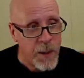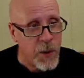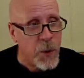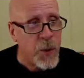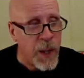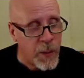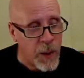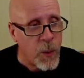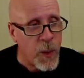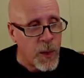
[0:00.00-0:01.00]
do that
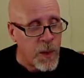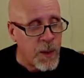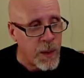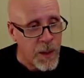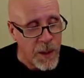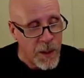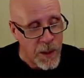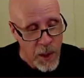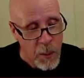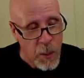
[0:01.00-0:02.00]
requires an
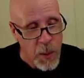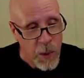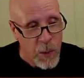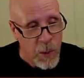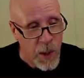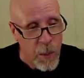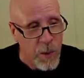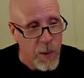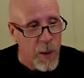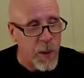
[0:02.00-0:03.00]
assembler to do a couple of
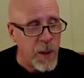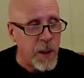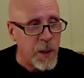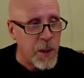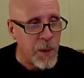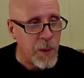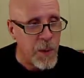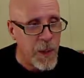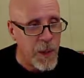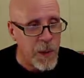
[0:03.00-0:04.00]
other things. You
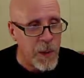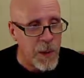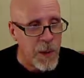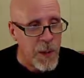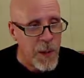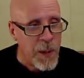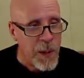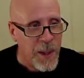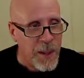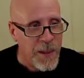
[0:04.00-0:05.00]
can't just,
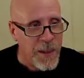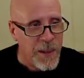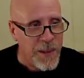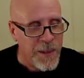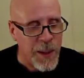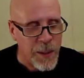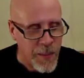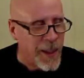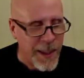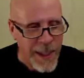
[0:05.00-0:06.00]
well,
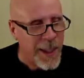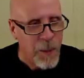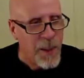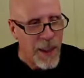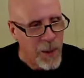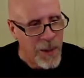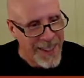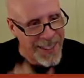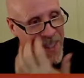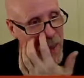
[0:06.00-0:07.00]

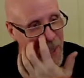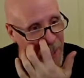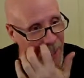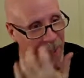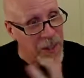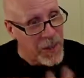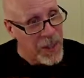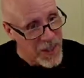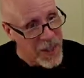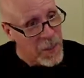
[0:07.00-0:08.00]
there's no need to get into it.
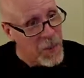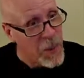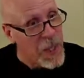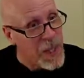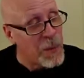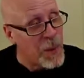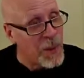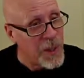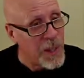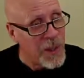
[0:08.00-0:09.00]
It seems reasonable
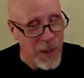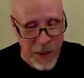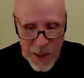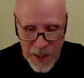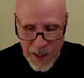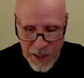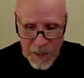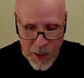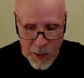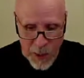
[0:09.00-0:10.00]
to us that I've
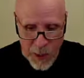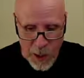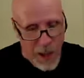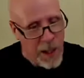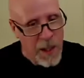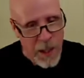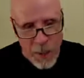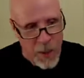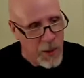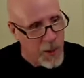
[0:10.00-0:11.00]
got R. I'm going
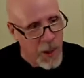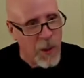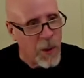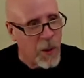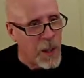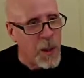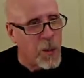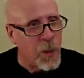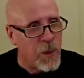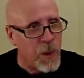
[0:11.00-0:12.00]
to set R
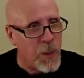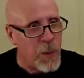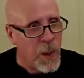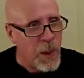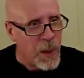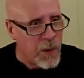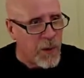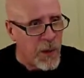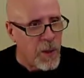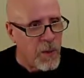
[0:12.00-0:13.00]
equal to
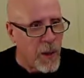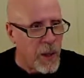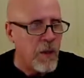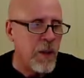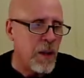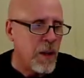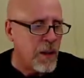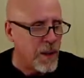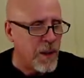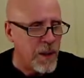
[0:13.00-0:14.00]
itself minus D.
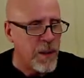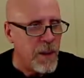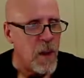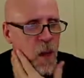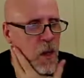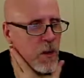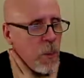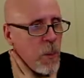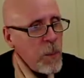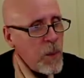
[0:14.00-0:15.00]
And so
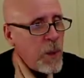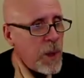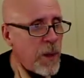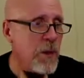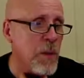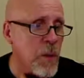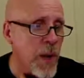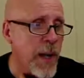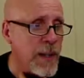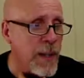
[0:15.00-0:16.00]
what I'm doing here is
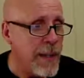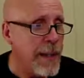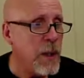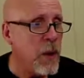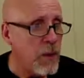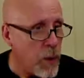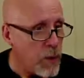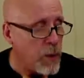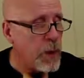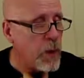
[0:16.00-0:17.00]
subtracting D off over
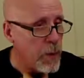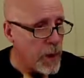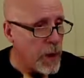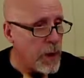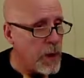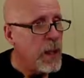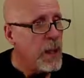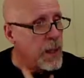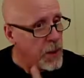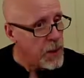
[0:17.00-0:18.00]
and over again.
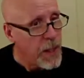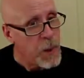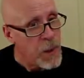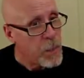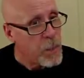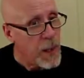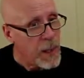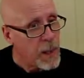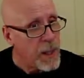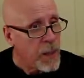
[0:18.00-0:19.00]
Each time I subtract a
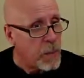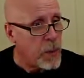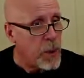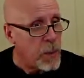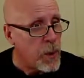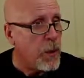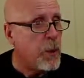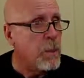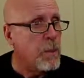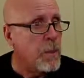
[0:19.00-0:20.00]
D, I bump up Q.
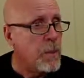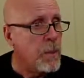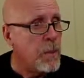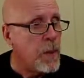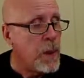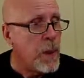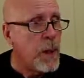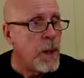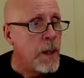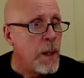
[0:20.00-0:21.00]

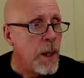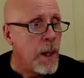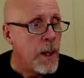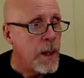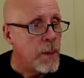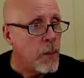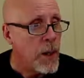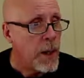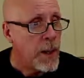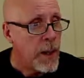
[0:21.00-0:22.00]
And when
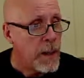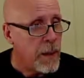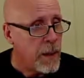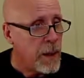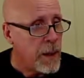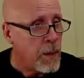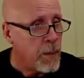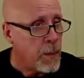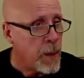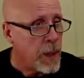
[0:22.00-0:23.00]
I get the
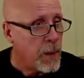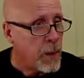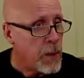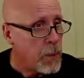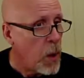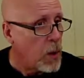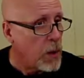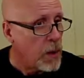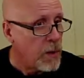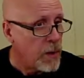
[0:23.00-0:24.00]
remainder small
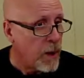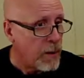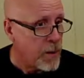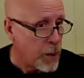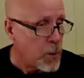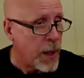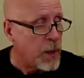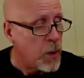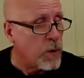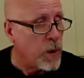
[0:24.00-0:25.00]
enough, if I've subtracted
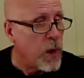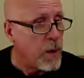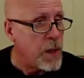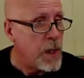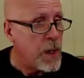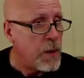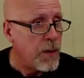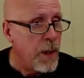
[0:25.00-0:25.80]
off enough D's,